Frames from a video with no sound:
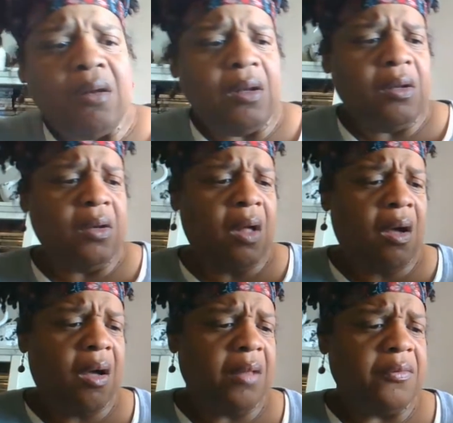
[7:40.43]

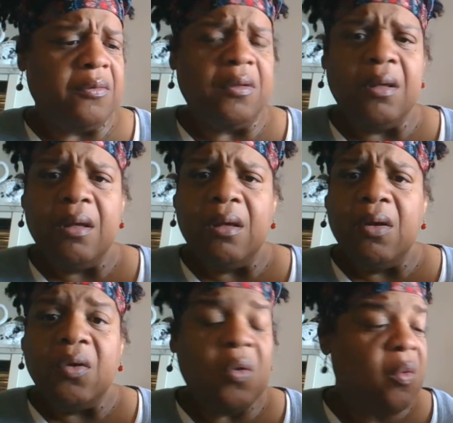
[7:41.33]
Lost?
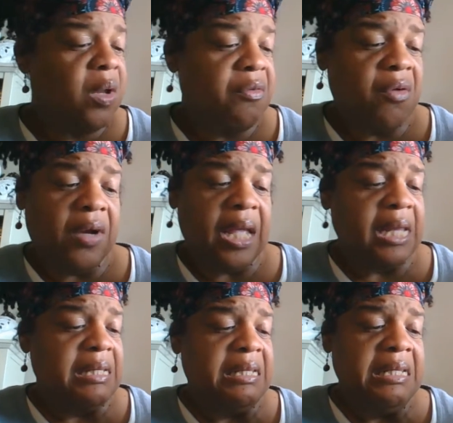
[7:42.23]
Corduroy
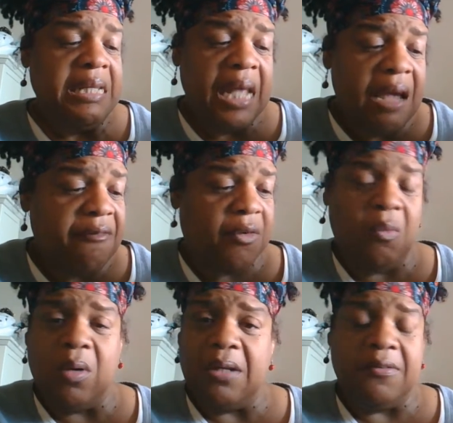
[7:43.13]
had never
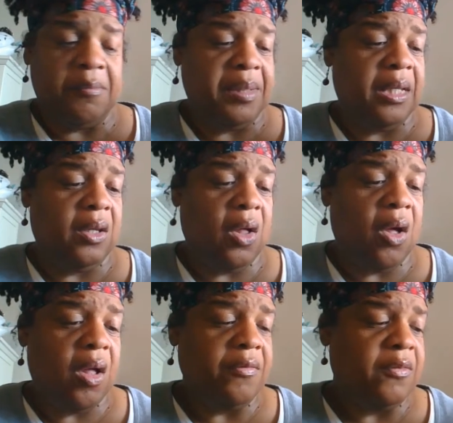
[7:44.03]
wanted to be
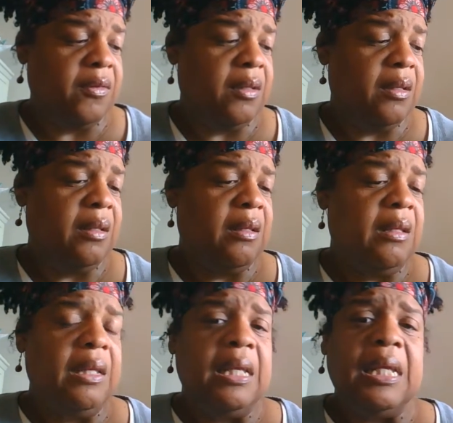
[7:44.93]
lost.
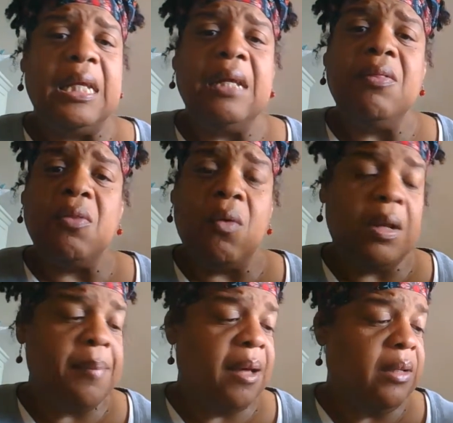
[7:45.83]
He thought
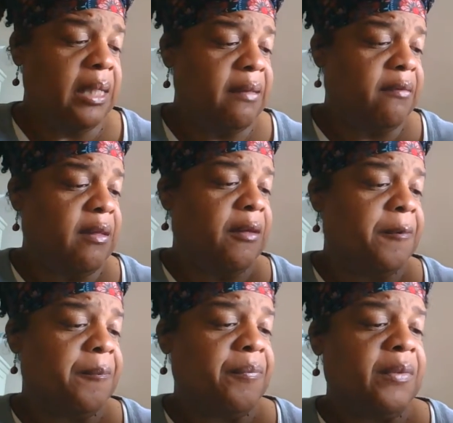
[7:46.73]
about Lisa.
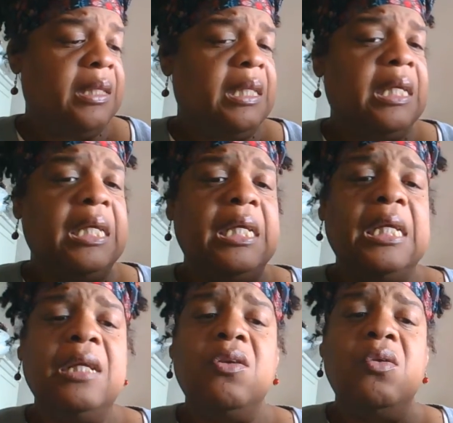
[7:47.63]

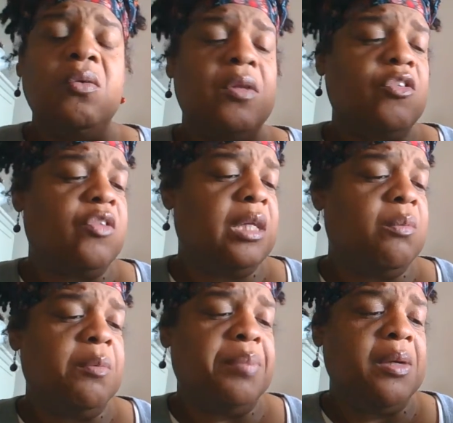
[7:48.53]
He knew that she
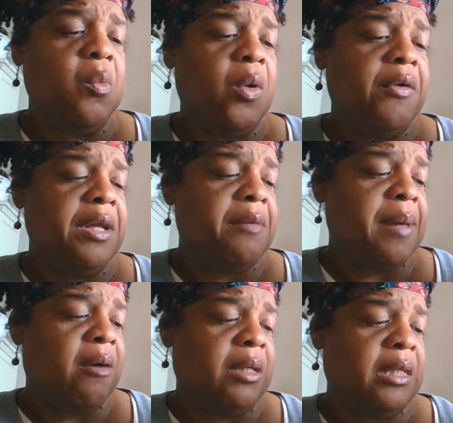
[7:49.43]
would be worried
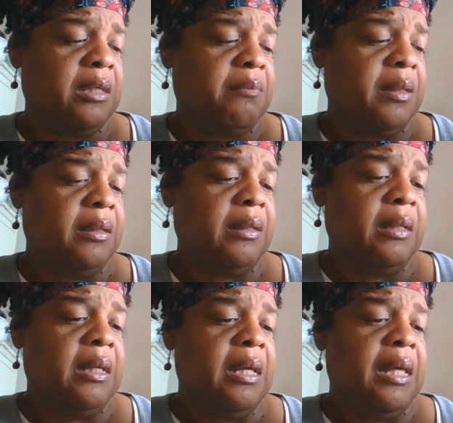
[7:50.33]
about him.
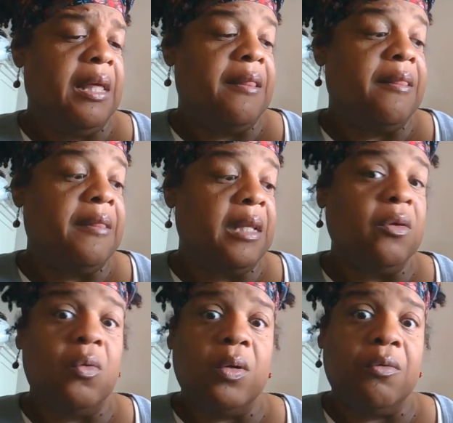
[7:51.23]
Then
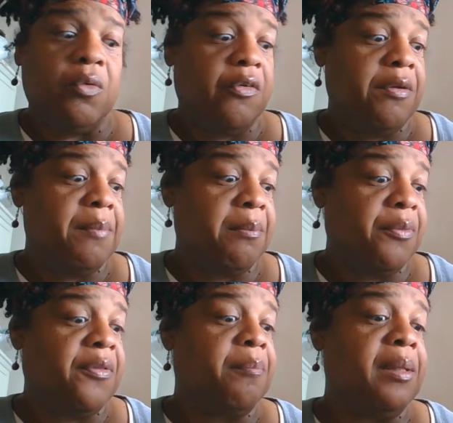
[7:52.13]
Corduroy
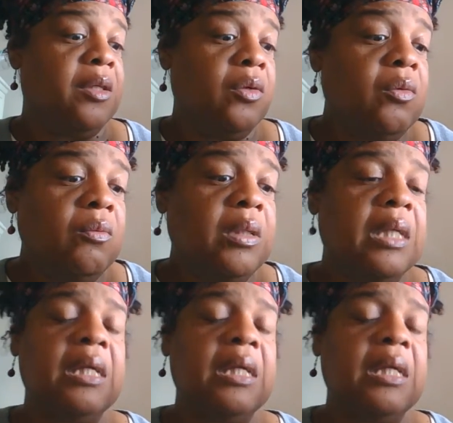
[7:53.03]
remembered the balloon.